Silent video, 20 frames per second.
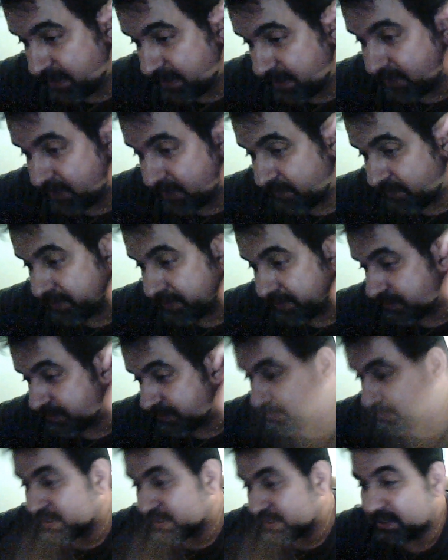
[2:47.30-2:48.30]
and other
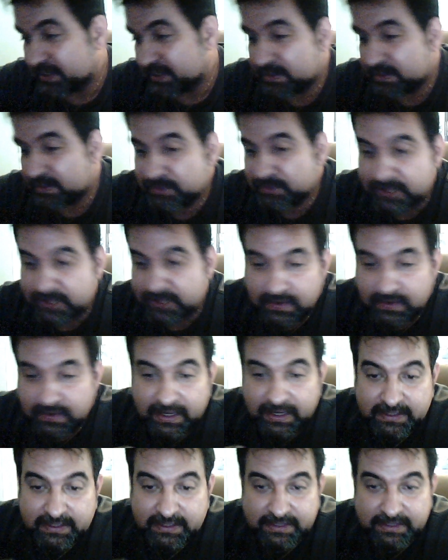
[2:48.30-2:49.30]
videos, uh, we're
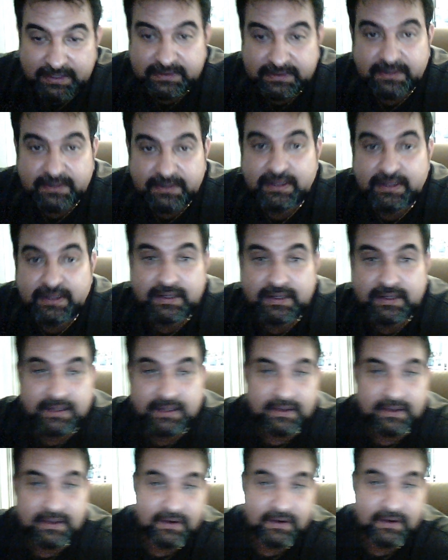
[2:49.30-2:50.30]
sharing ideas on,
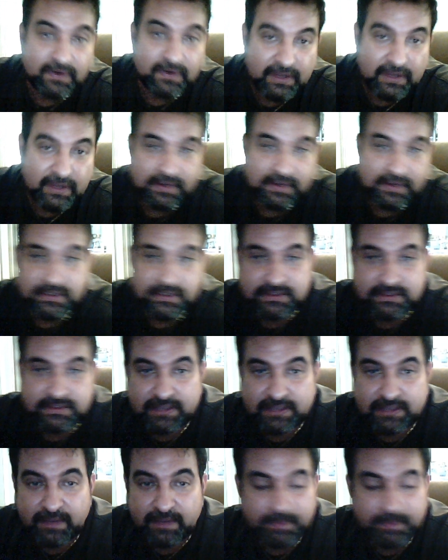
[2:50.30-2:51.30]
uh, oh, look, you know, this
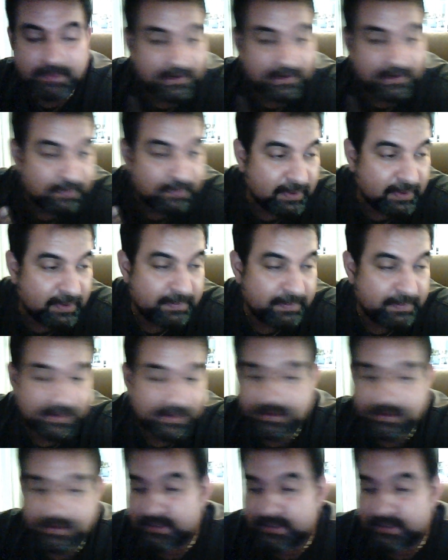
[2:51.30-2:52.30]
is uh, better for prepping,
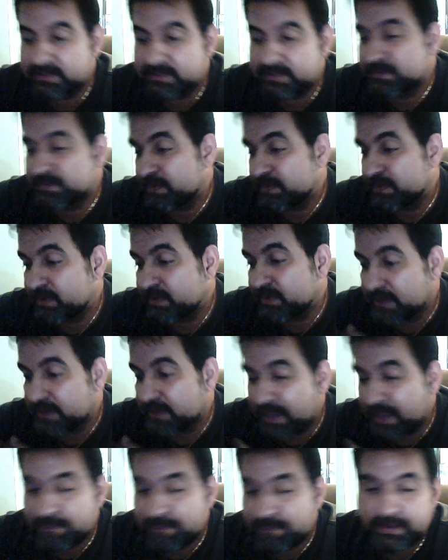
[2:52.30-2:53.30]
or this is for
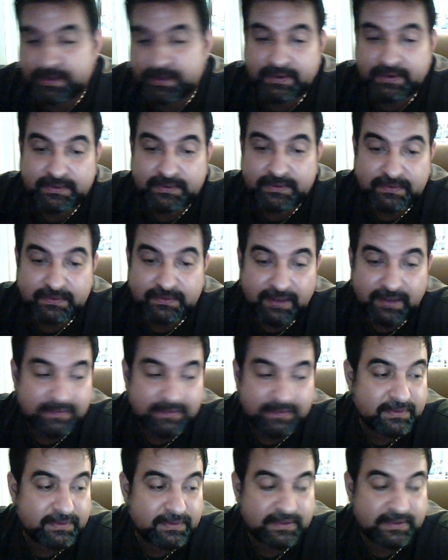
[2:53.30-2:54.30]
camping, or
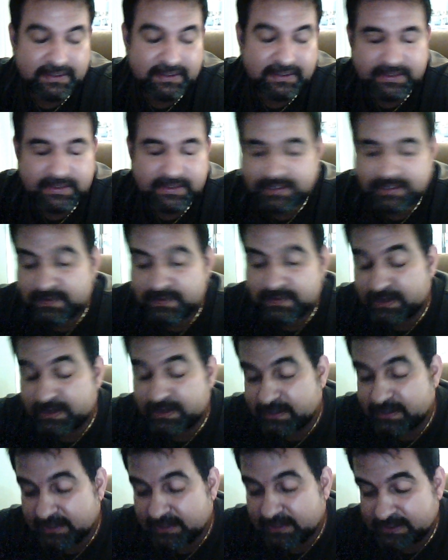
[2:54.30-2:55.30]
survival, or, you know, et cetera.
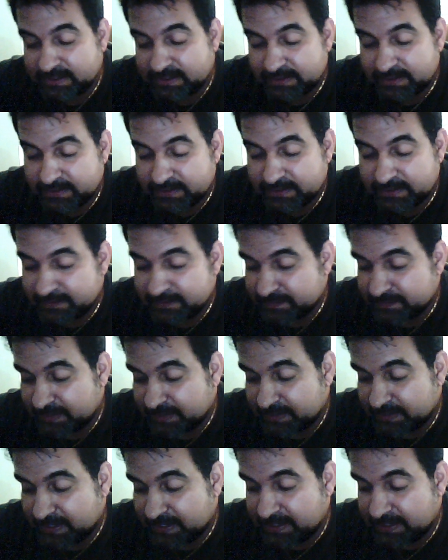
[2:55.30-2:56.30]

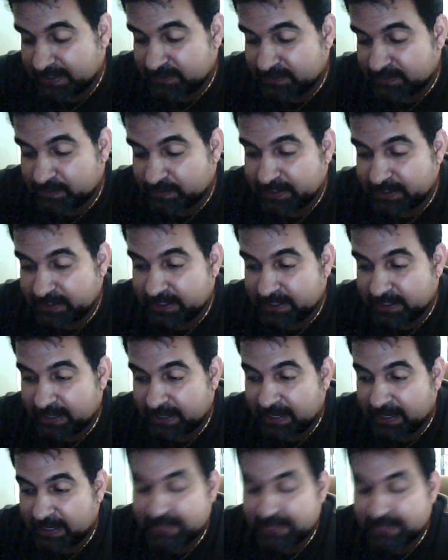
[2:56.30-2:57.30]
And to me,
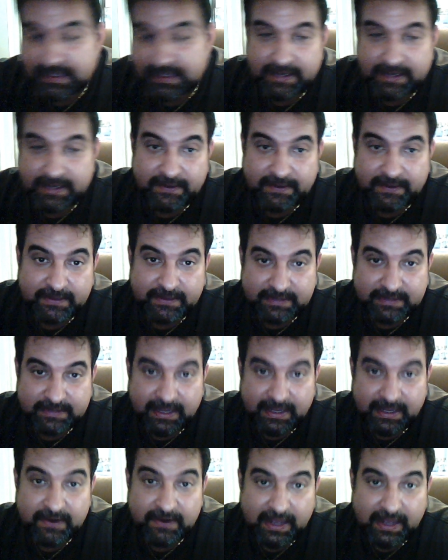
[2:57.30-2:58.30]
I like that. You know, there's
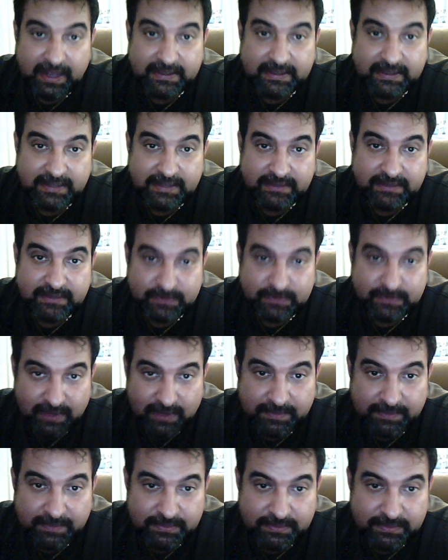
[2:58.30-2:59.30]
a lot of guys that I
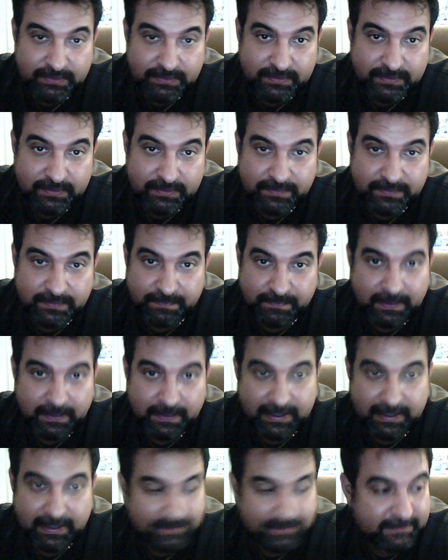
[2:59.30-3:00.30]
subscribe to
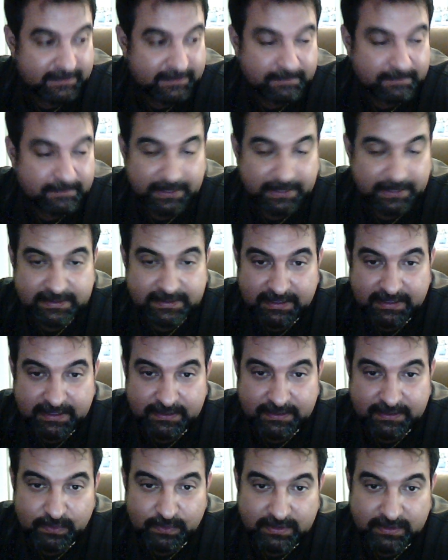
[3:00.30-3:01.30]
that basically,